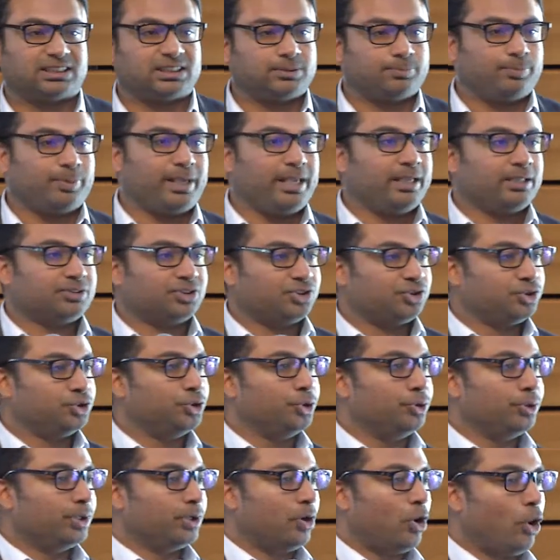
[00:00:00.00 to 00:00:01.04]
speaks
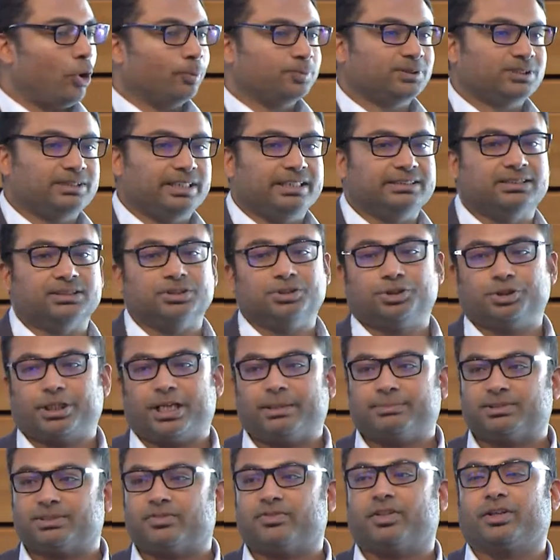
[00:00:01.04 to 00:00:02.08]
to the hopes, needs, and
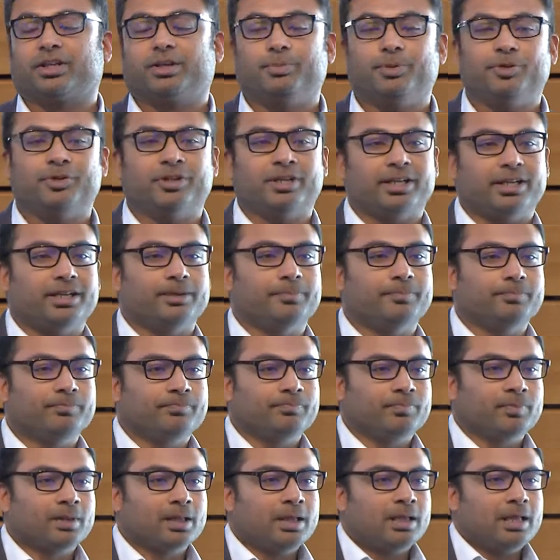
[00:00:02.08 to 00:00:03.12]
dreams of the community.
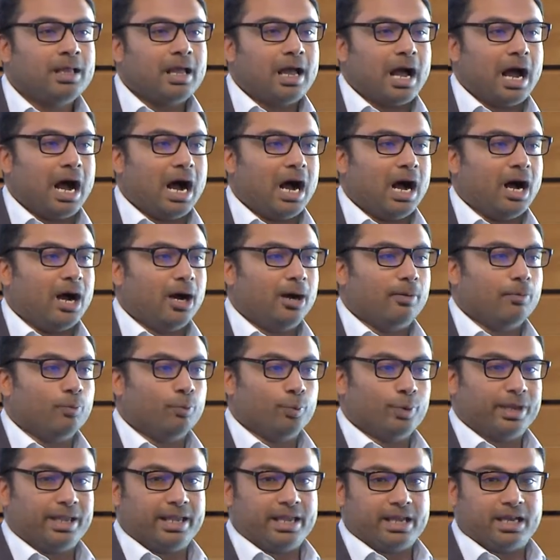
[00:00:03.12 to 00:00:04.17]

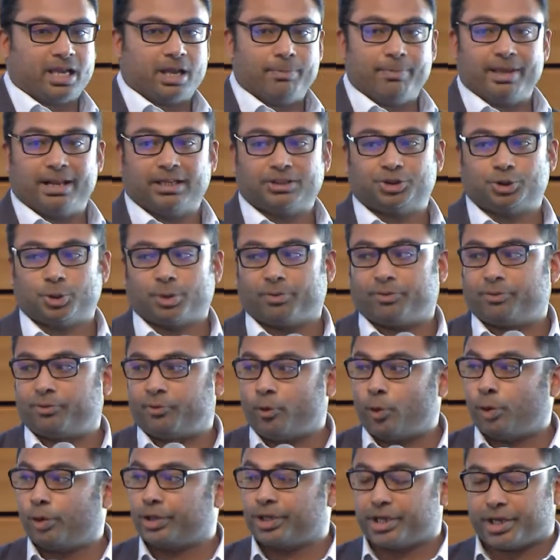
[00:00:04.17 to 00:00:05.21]
We committed to a
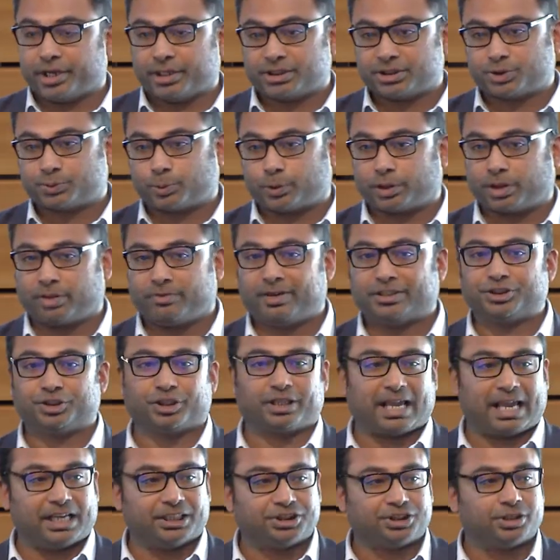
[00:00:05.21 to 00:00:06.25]
full year's worth of
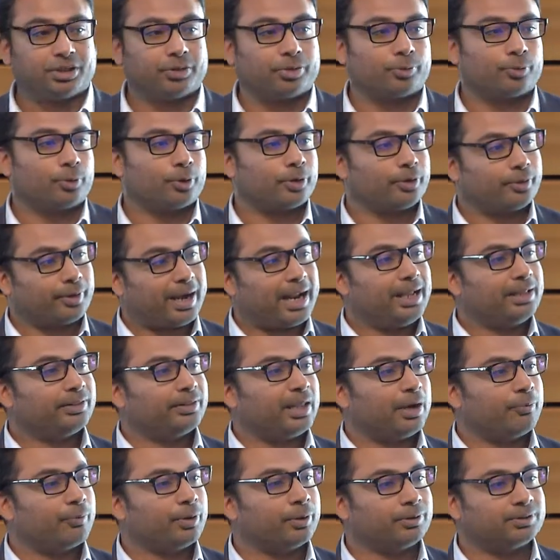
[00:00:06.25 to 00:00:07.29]
education through a grant
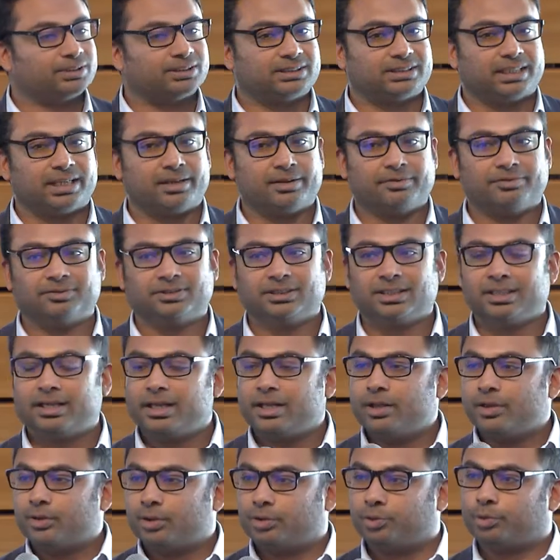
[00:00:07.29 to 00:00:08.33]
that we received
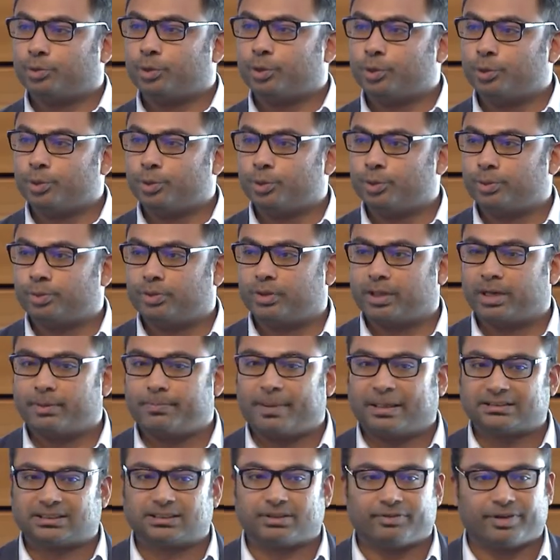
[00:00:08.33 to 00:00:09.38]
through the
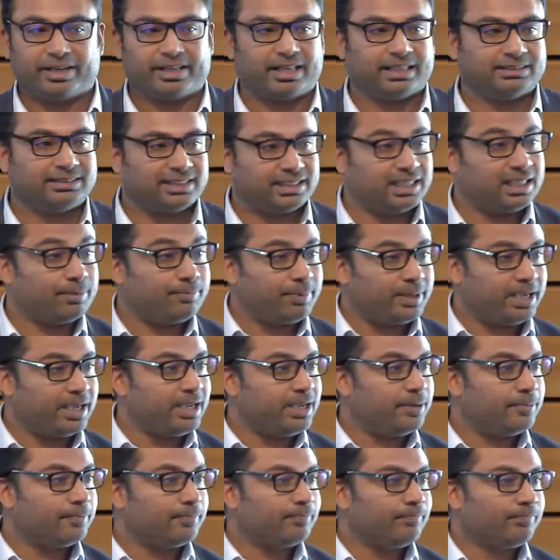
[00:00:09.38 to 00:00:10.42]
Pennsylvania DEP,